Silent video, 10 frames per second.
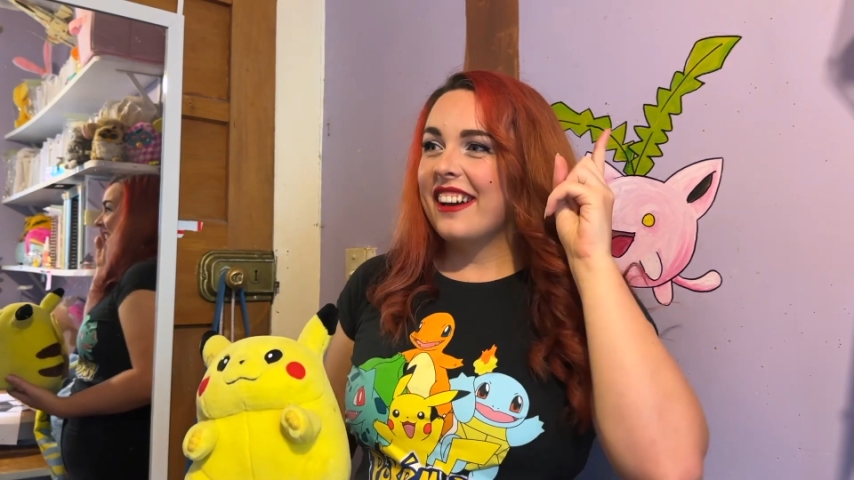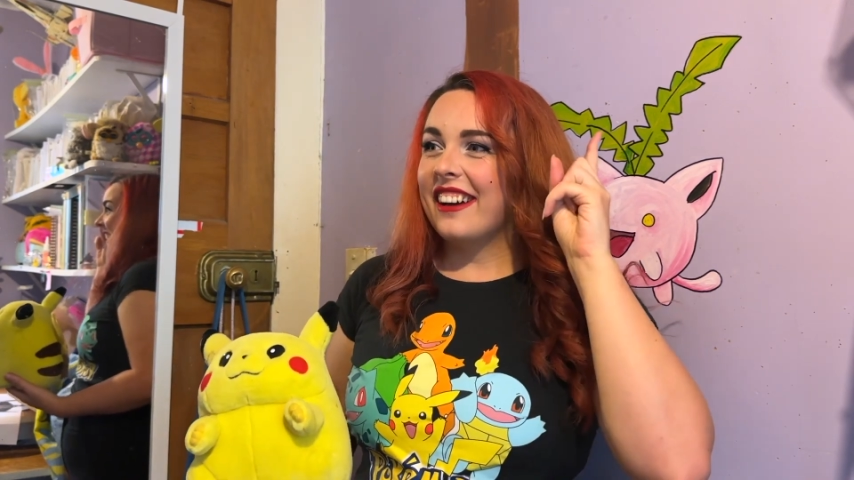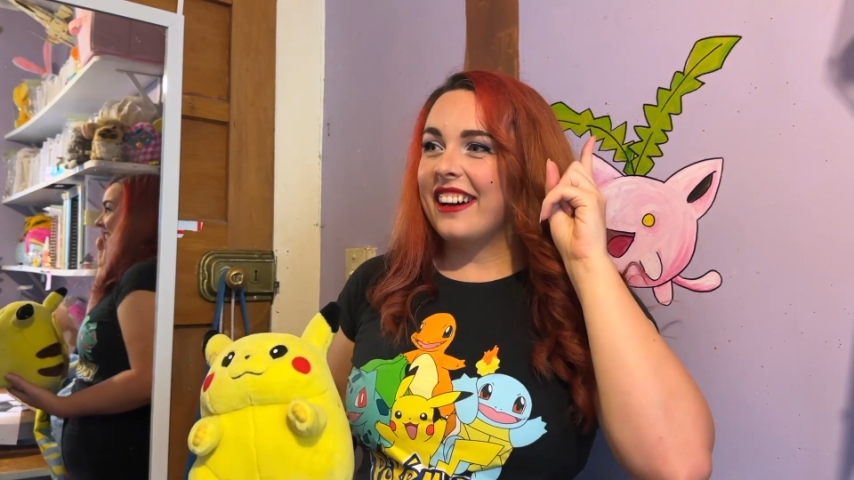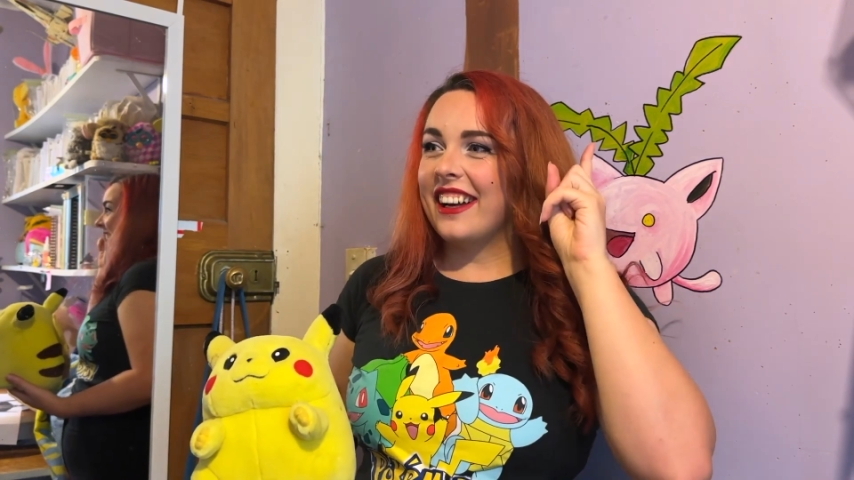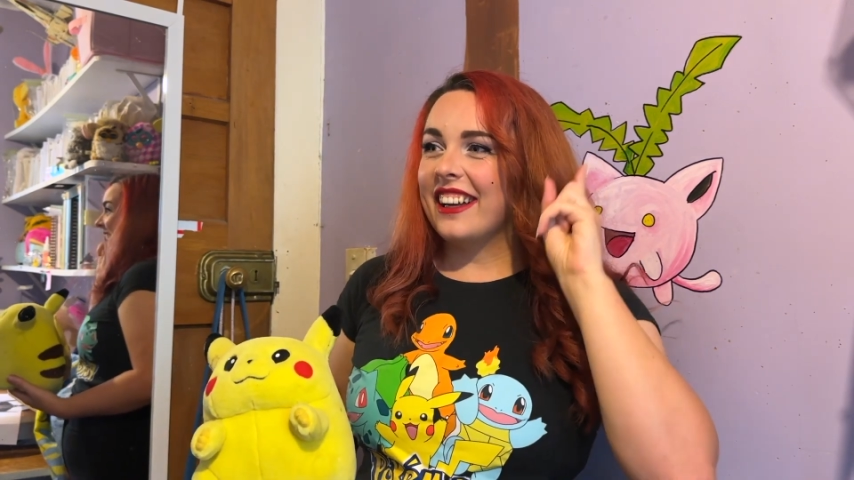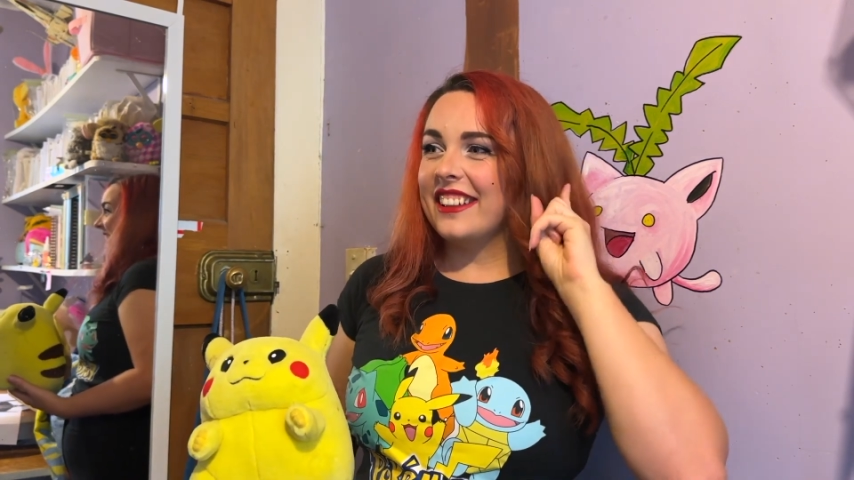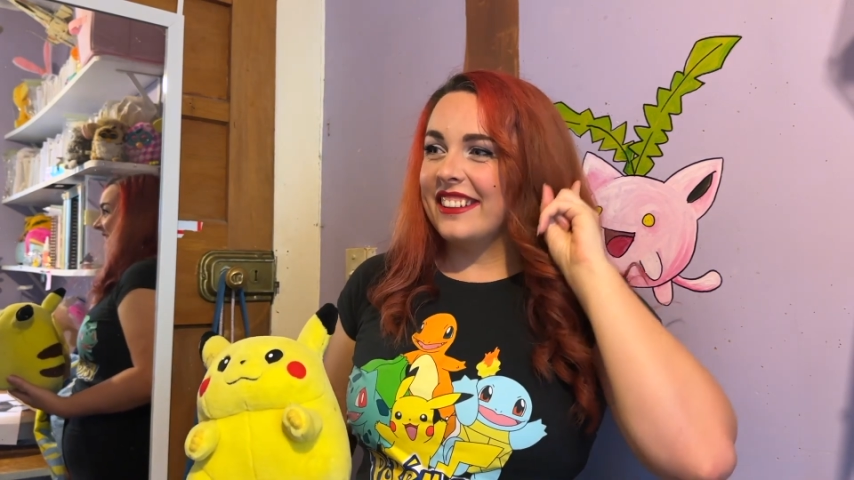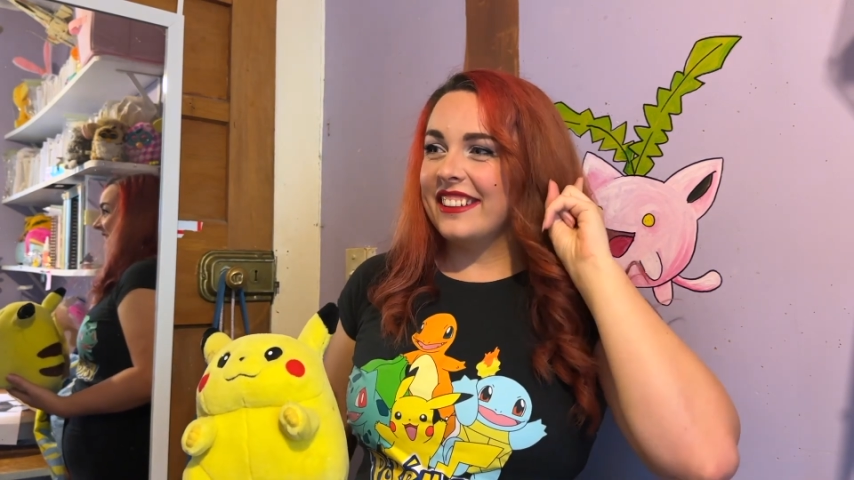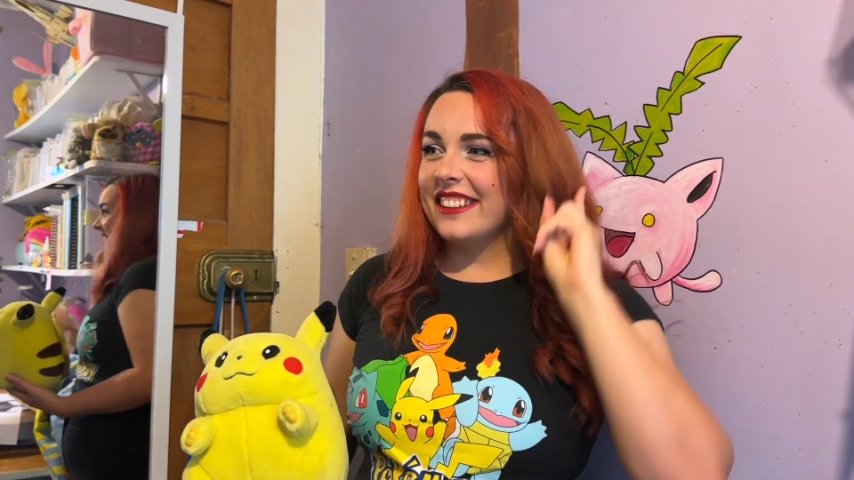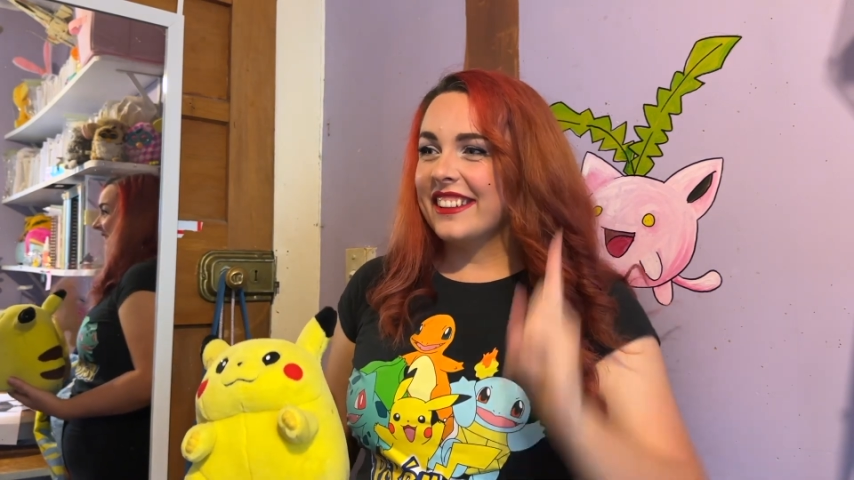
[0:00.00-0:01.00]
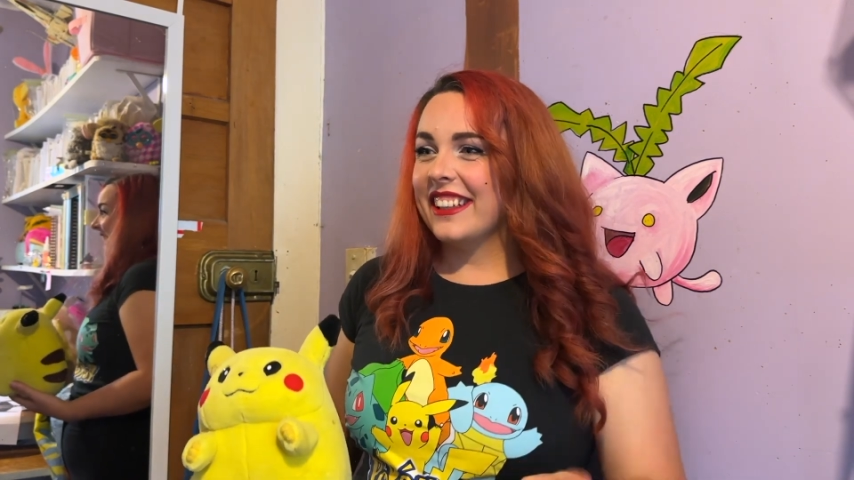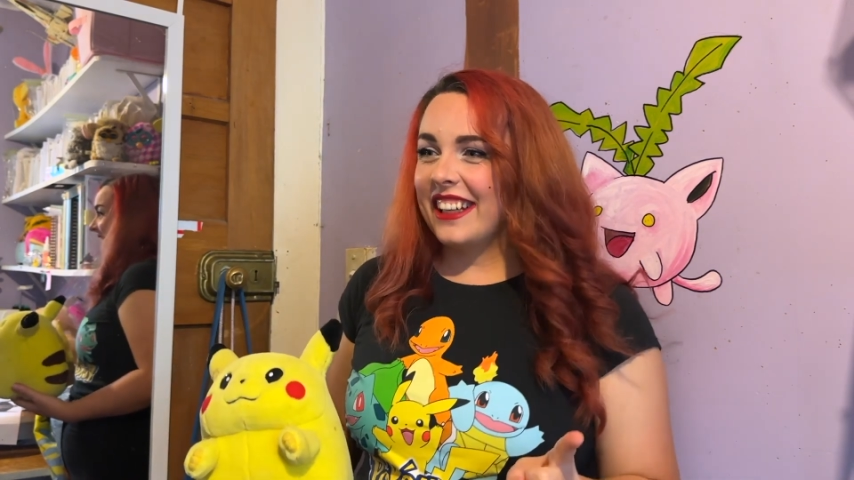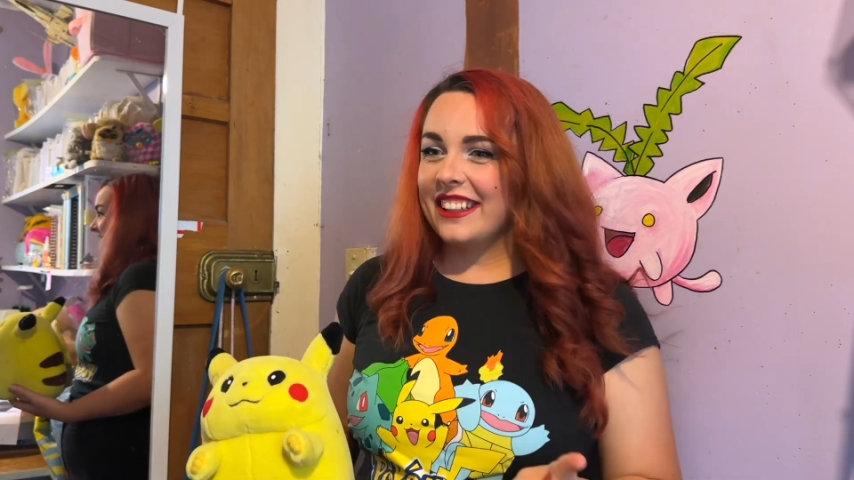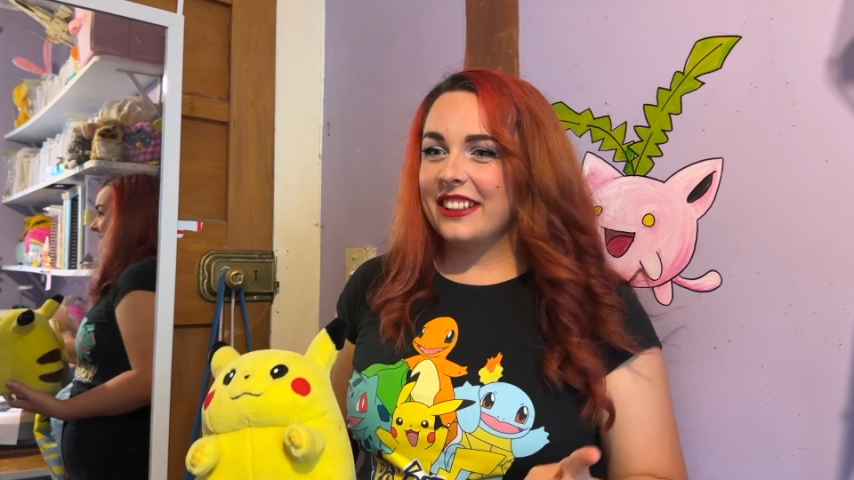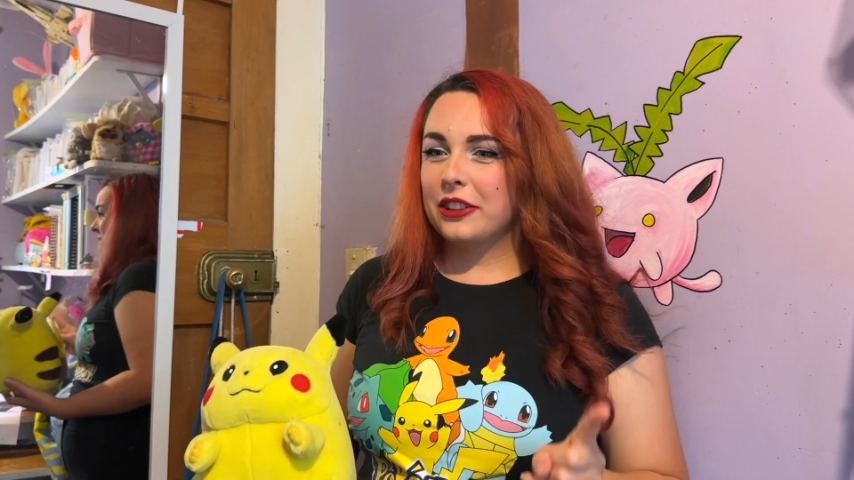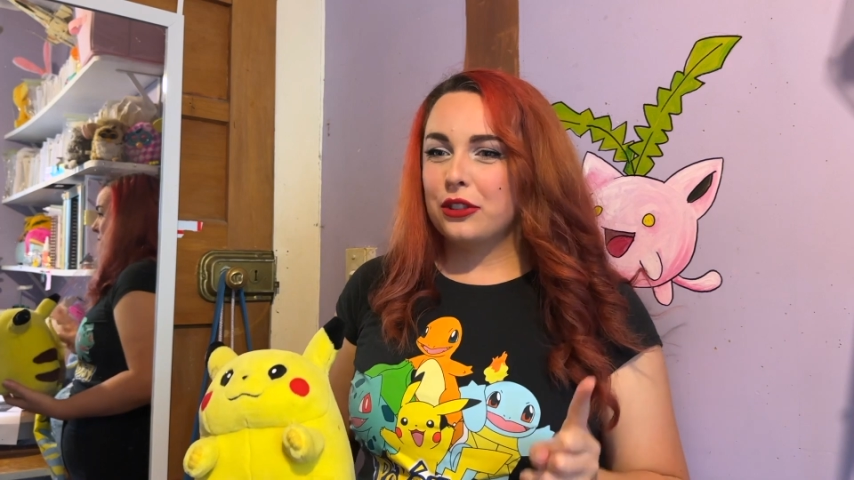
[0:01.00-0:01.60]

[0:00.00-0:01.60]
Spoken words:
I decided